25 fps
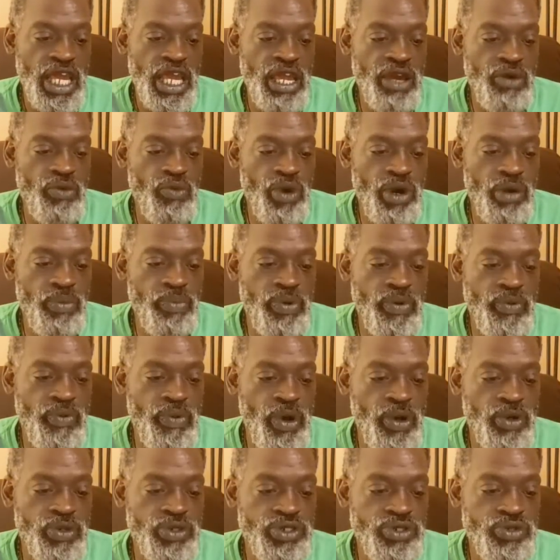And what
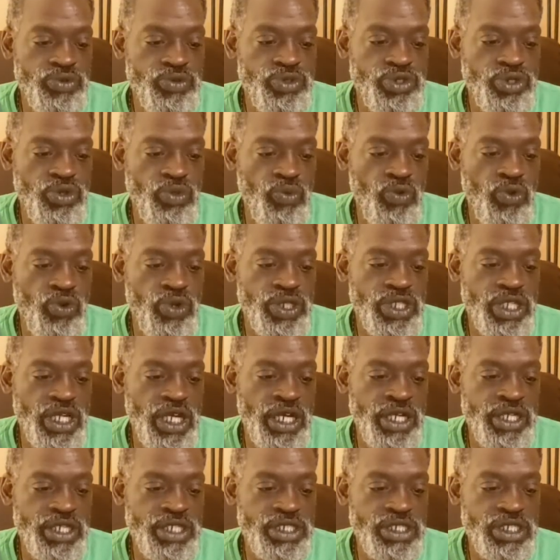provoked you to want
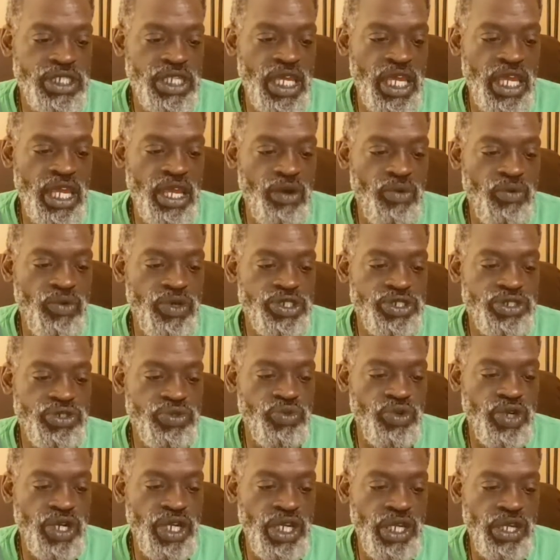to understand what
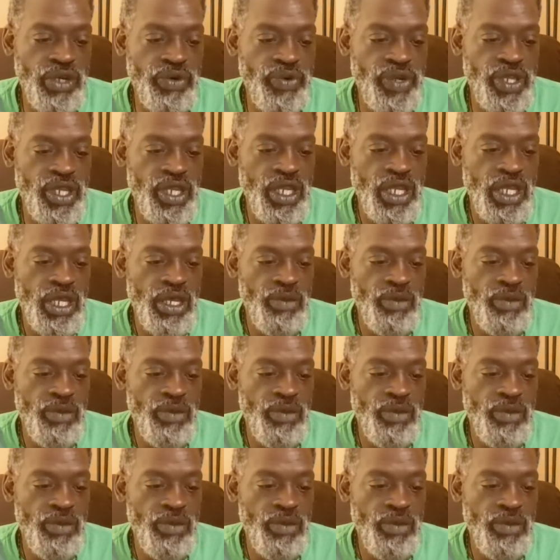you were hearing?